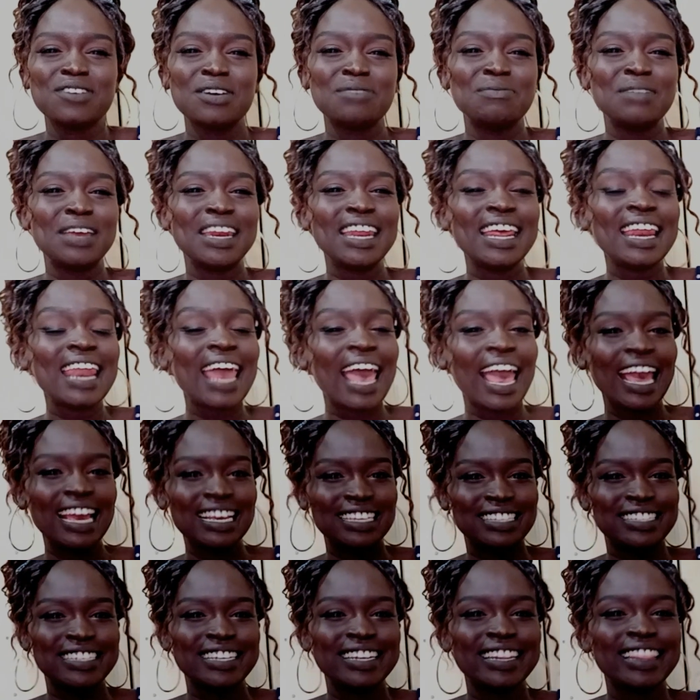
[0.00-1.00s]
feminine
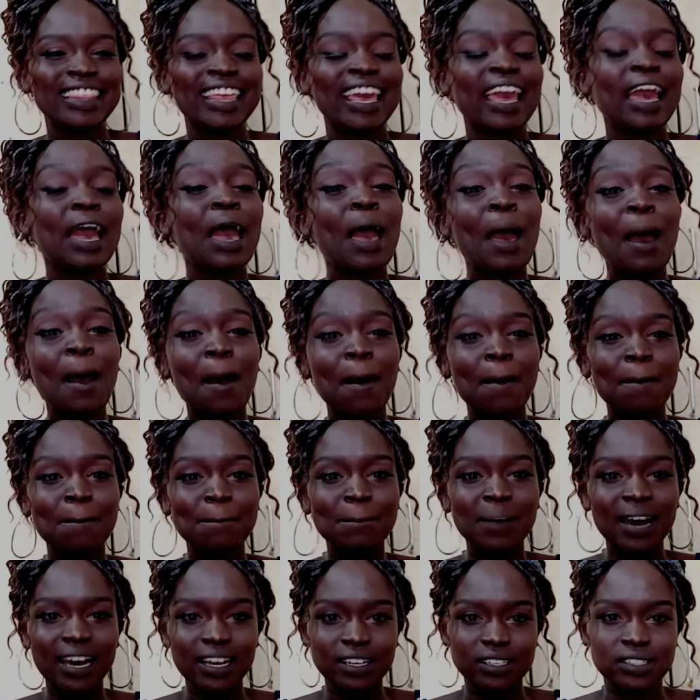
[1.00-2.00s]
hygiene thing,
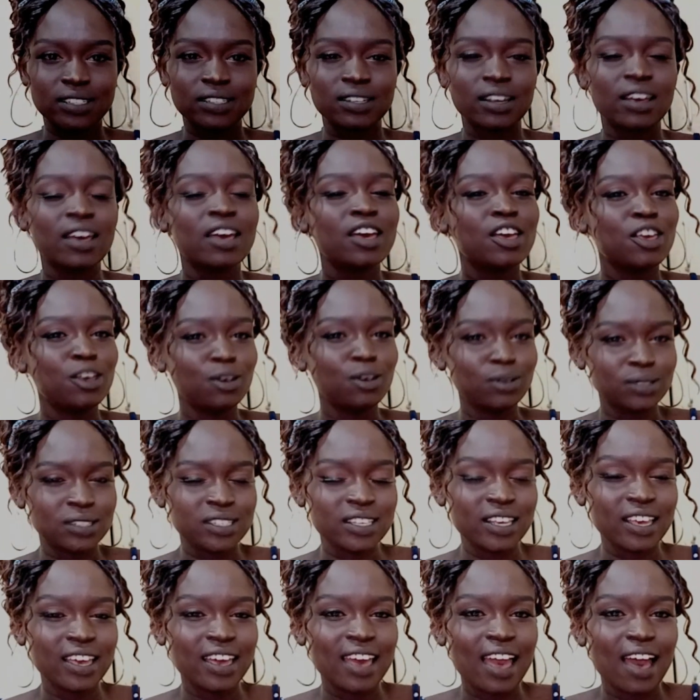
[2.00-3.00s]
but you
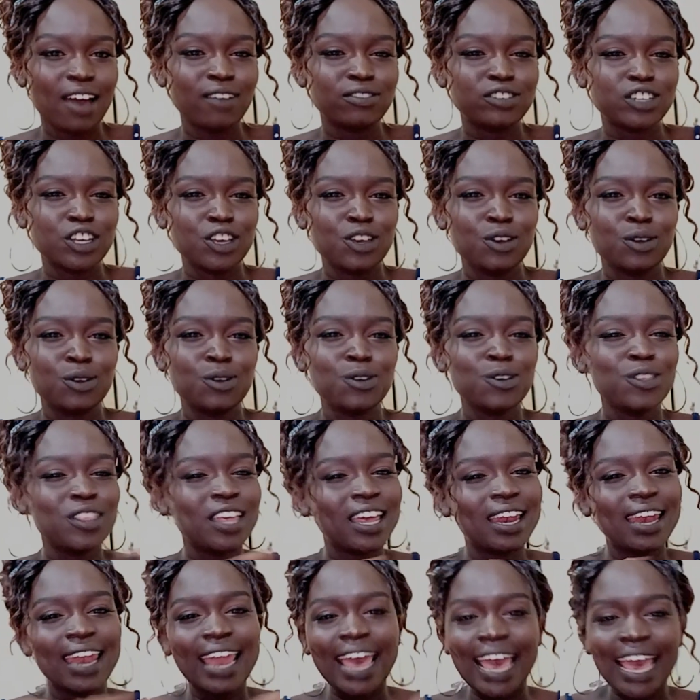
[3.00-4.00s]
see, after you do
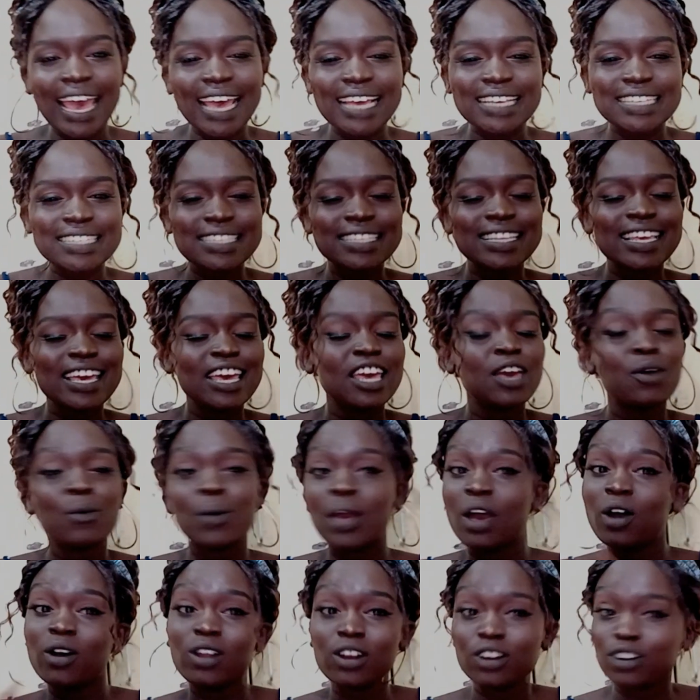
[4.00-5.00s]
the nasty,
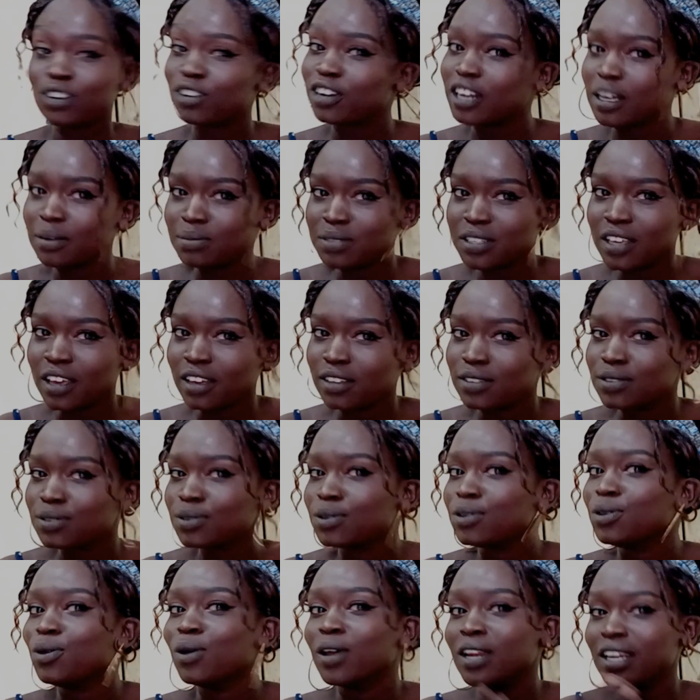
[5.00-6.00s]
we're all grown ups here,
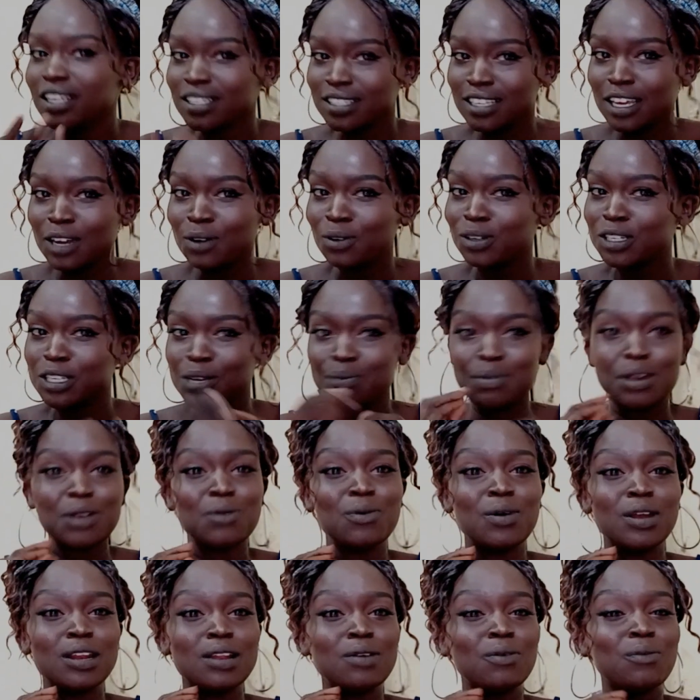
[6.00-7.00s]
so you understand what I
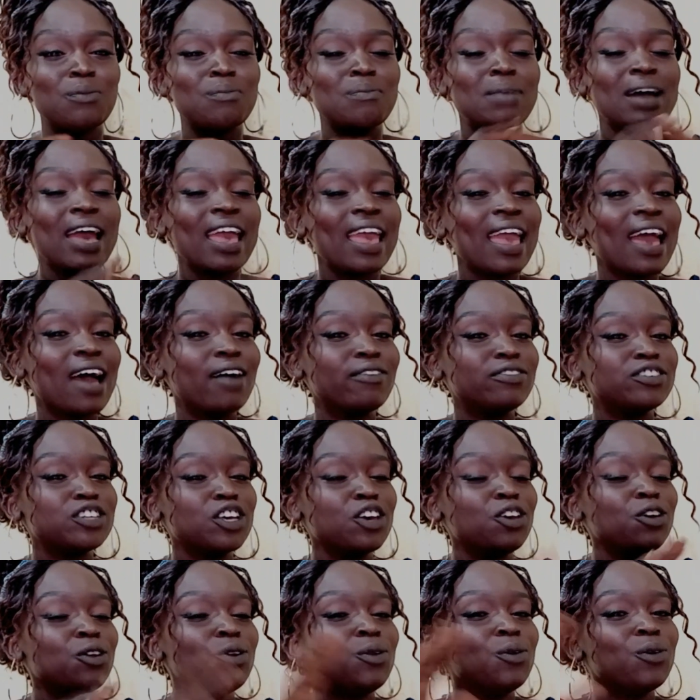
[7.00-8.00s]
mean by
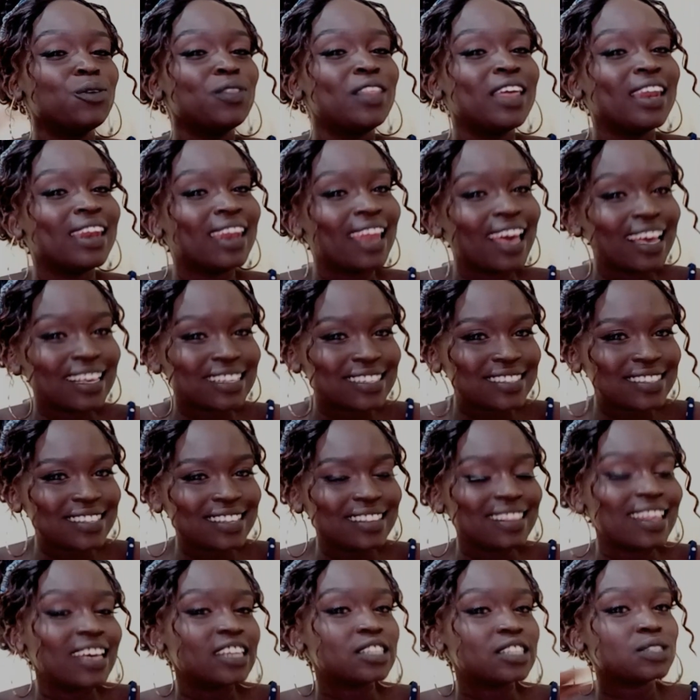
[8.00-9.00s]
after you do the nasty,
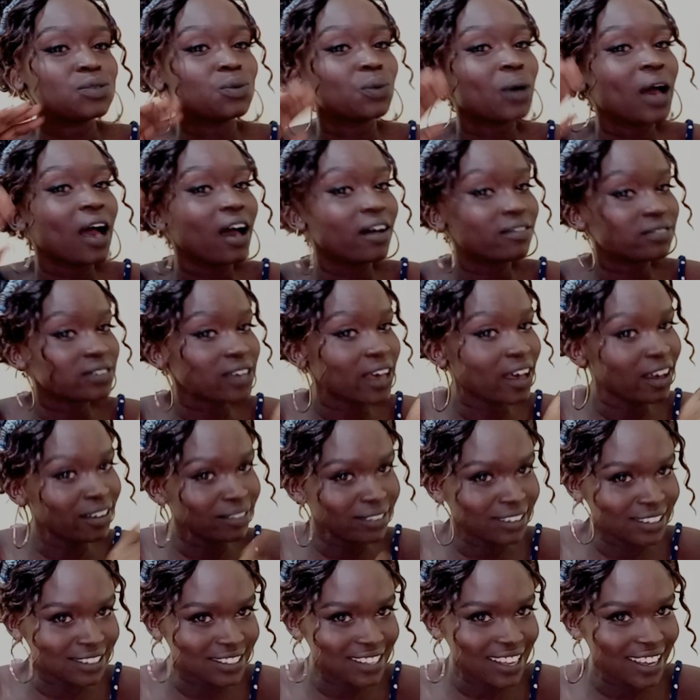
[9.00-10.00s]
that's after
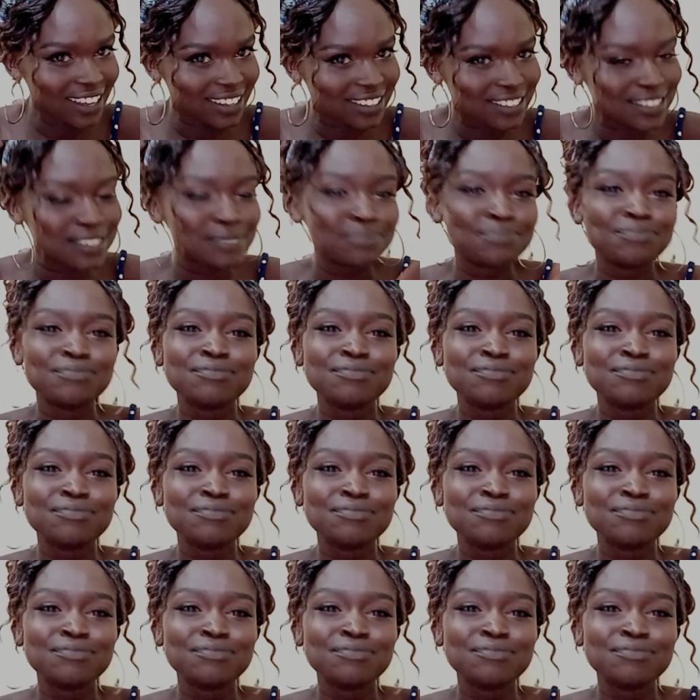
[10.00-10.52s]
having sex.